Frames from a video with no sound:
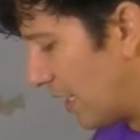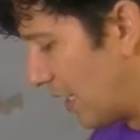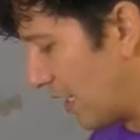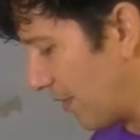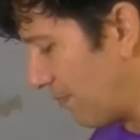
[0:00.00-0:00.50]

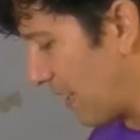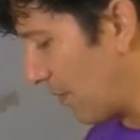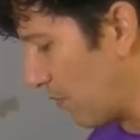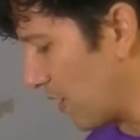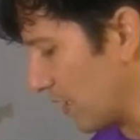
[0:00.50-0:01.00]

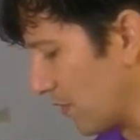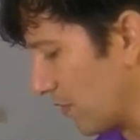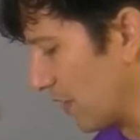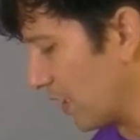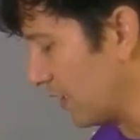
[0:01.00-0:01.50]
I want to
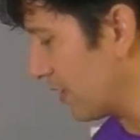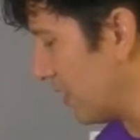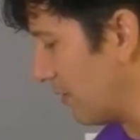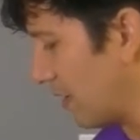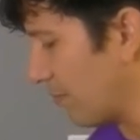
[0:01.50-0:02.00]
go ahead
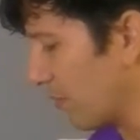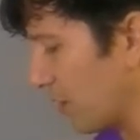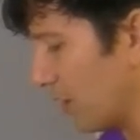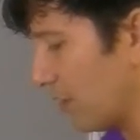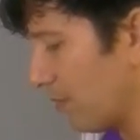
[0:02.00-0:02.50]
and put
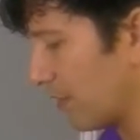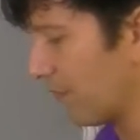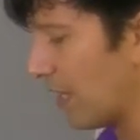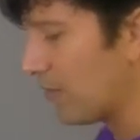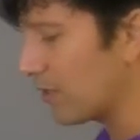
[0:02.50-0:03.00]
a little bit of
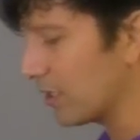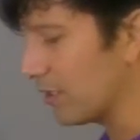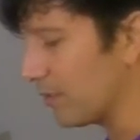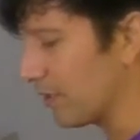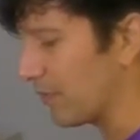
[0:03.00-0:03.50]
flour
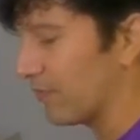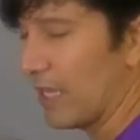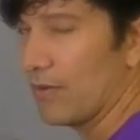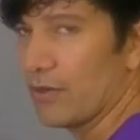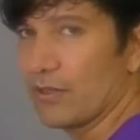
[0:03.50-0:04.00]

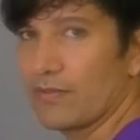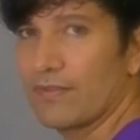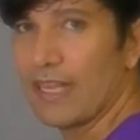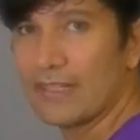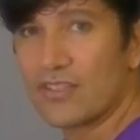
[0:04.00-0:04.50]
on a
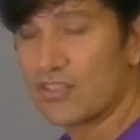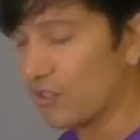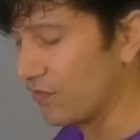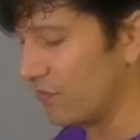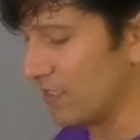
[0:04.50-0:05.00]
flat
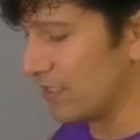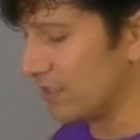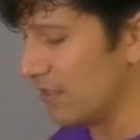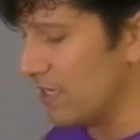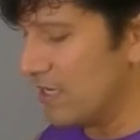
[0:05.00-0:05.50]

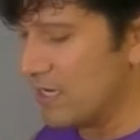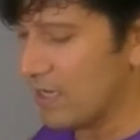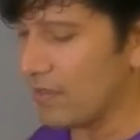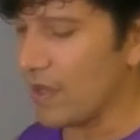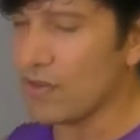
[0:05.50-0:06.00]
surface,
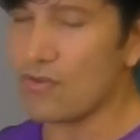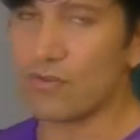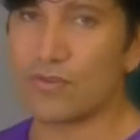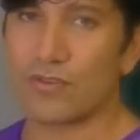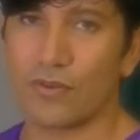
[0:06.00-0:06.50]
and then
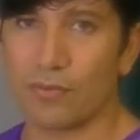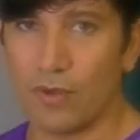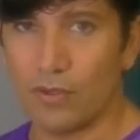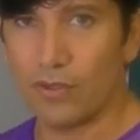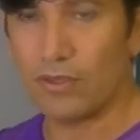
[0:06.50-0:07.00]
you use your
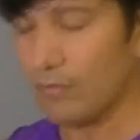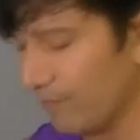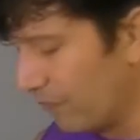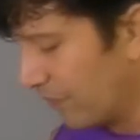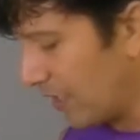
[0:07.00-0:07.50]

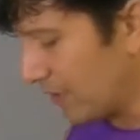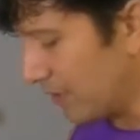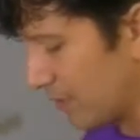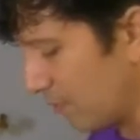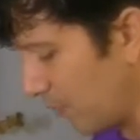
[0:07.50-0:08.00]
roller at
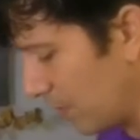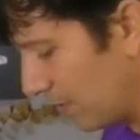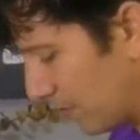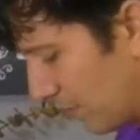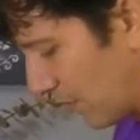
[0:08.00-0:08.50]
this
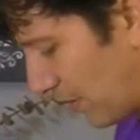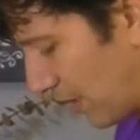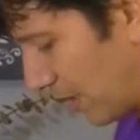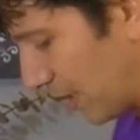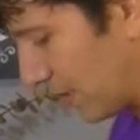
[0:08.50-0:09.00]
point to go
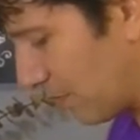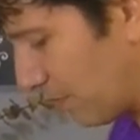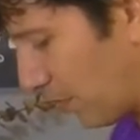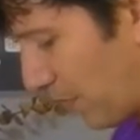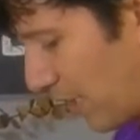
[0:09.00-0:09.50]
ahead and
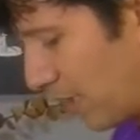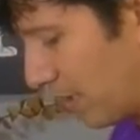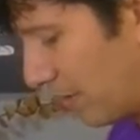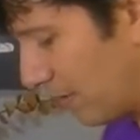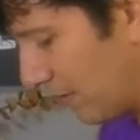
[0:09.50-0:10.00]
spread
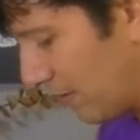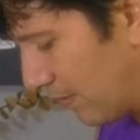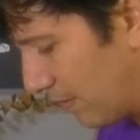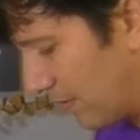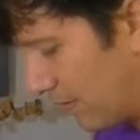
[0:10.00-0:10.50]

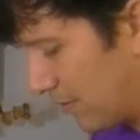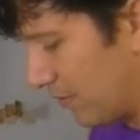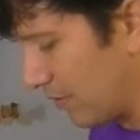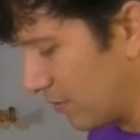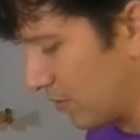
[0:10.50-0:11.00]

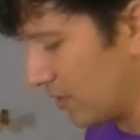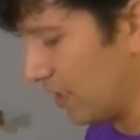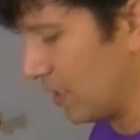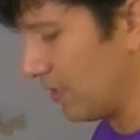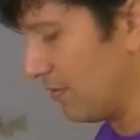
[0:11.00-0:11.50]
the
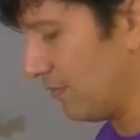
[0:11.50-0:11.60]
tortilla.